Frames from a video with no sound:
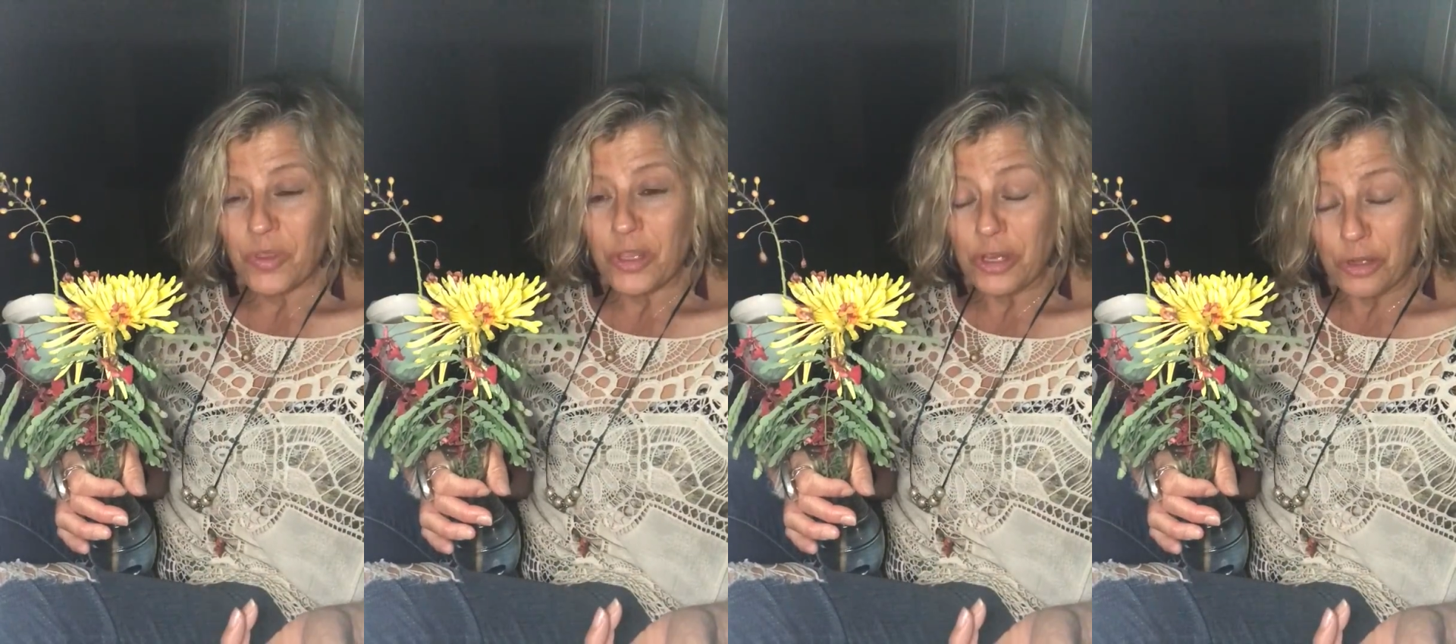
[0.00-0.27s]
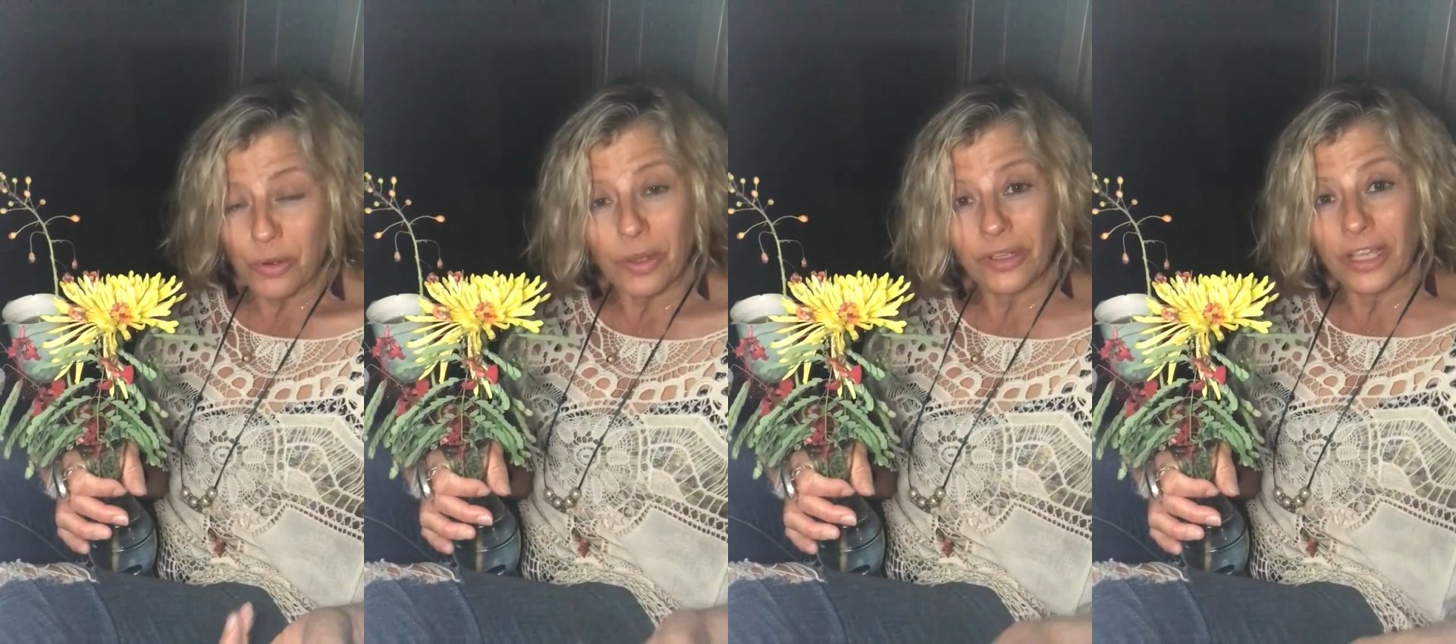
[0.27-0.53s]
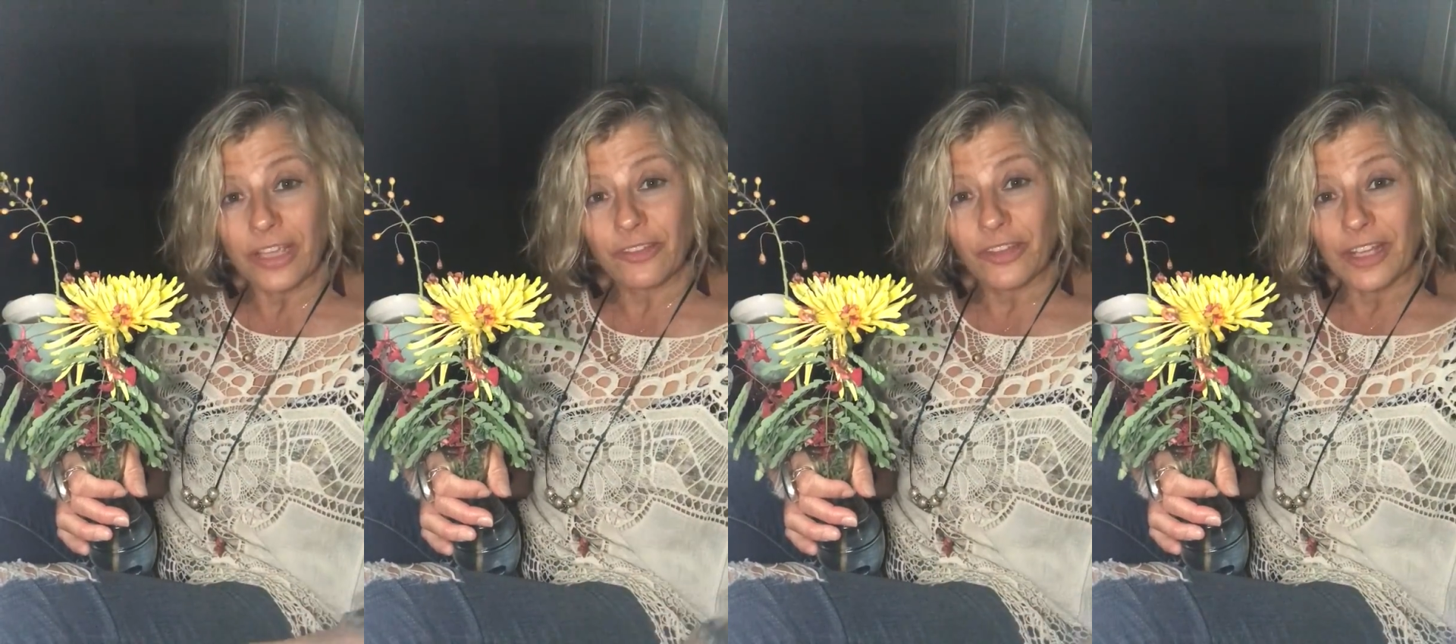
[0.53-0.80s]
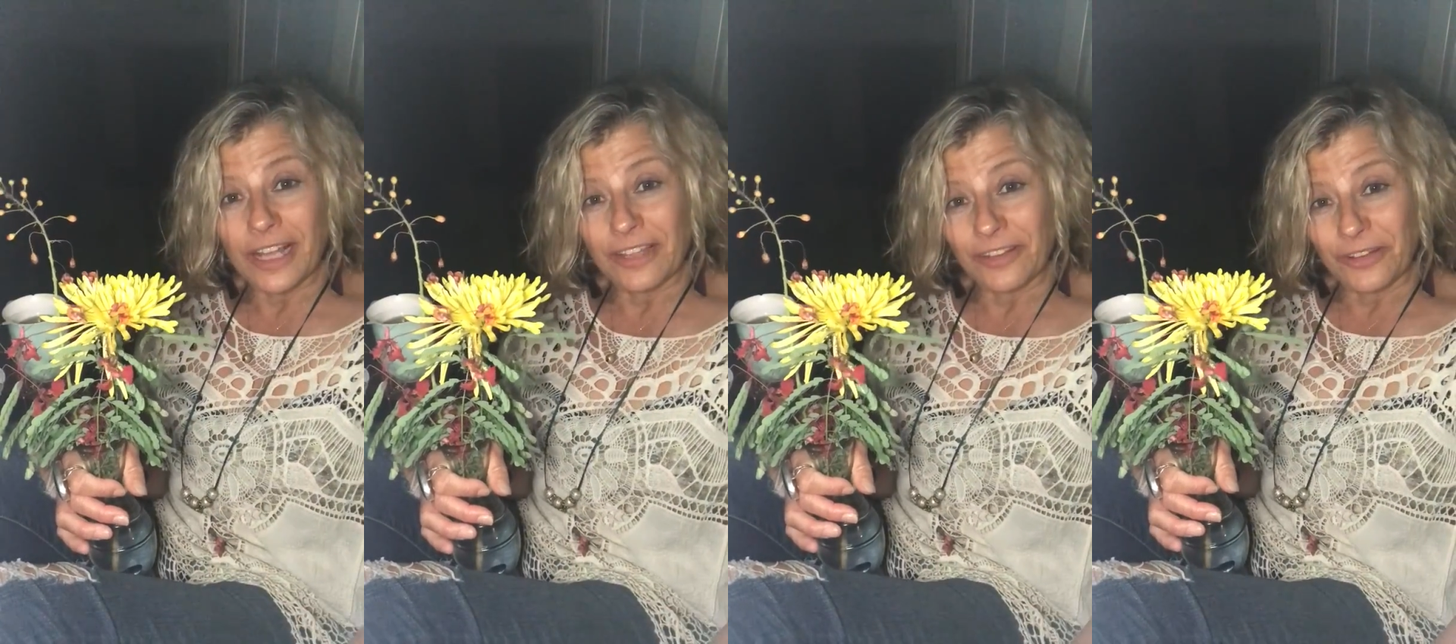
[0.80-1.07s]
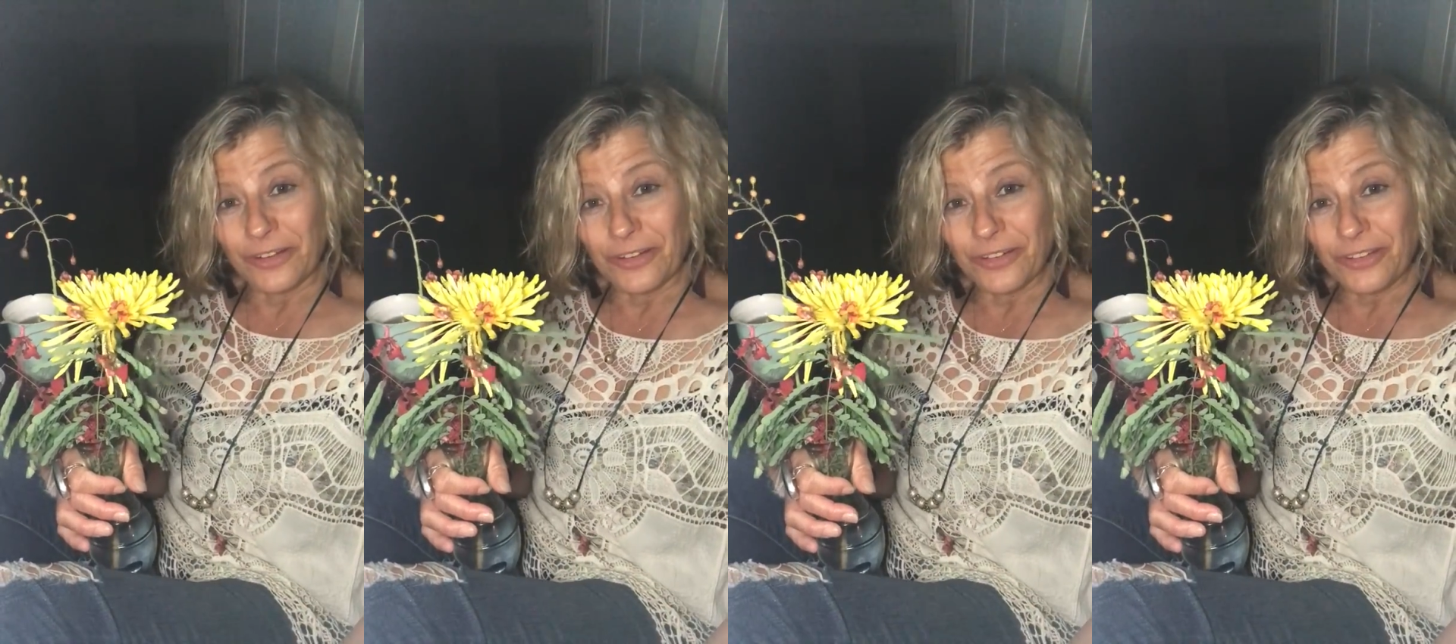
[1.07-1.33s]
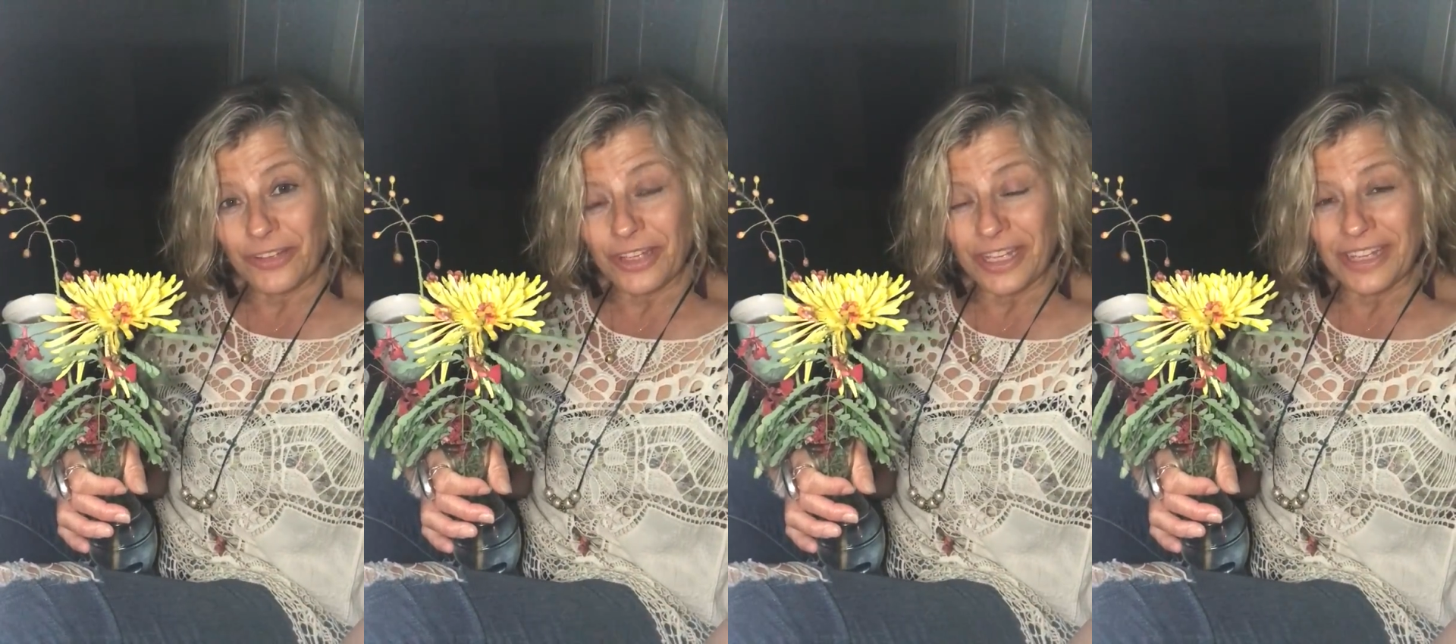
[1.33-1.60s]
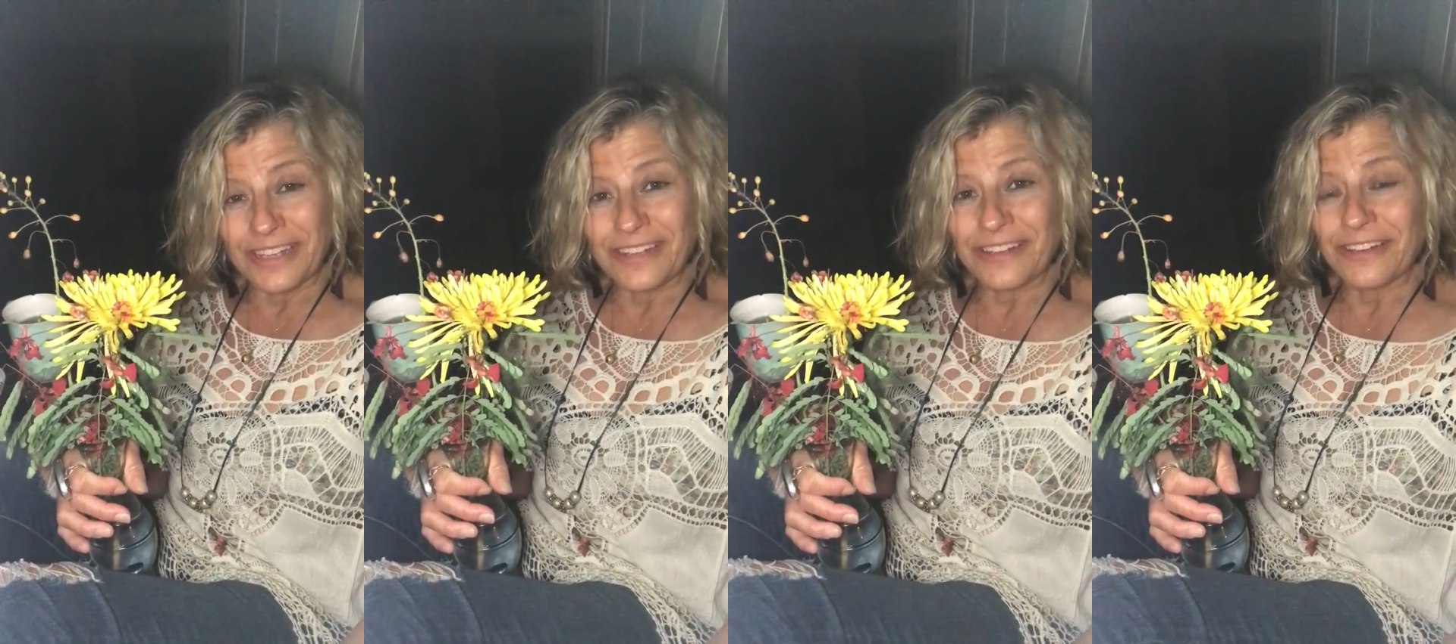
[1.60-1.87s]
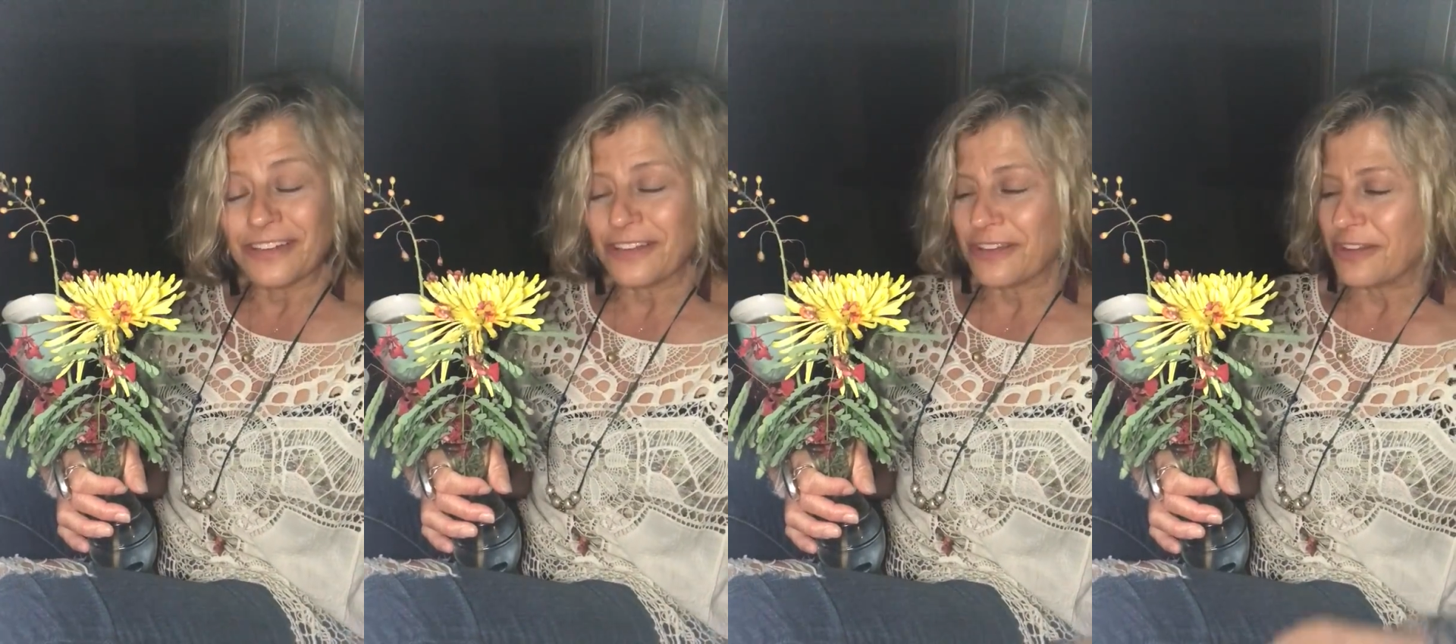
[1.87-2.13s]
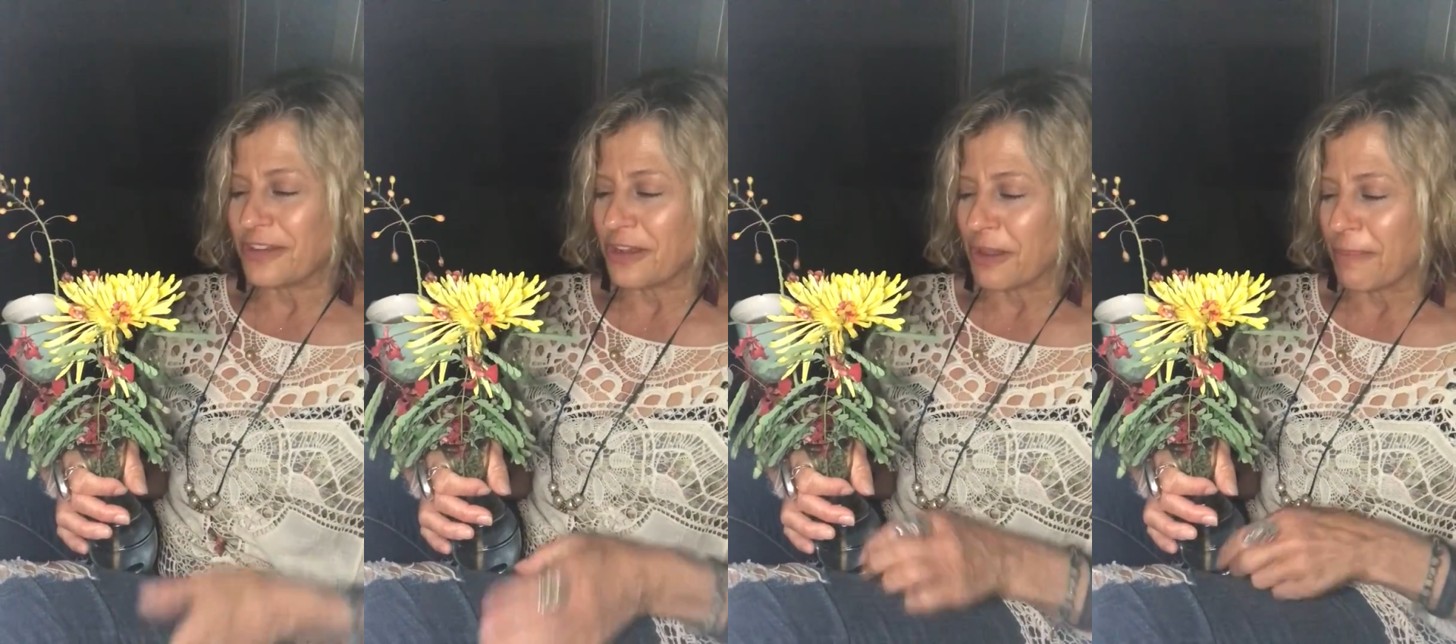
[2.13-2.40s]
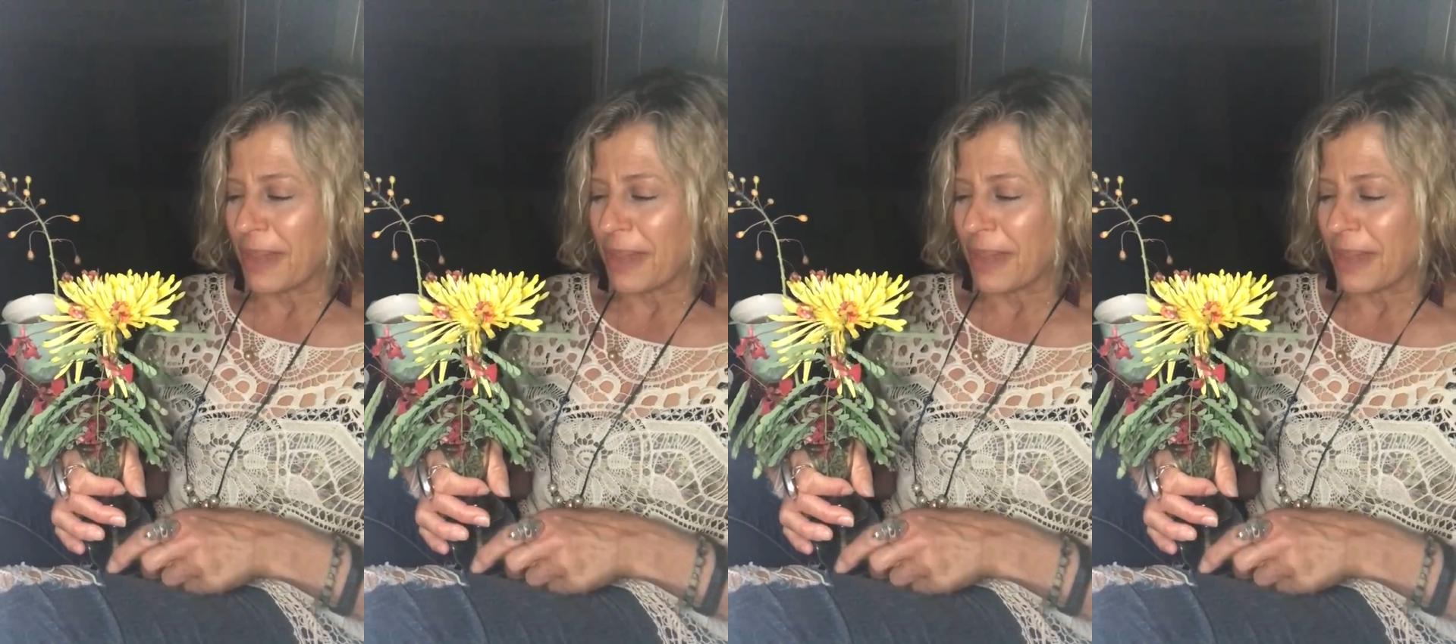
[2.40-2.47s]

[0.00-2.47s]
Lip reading: a lesson I learned in a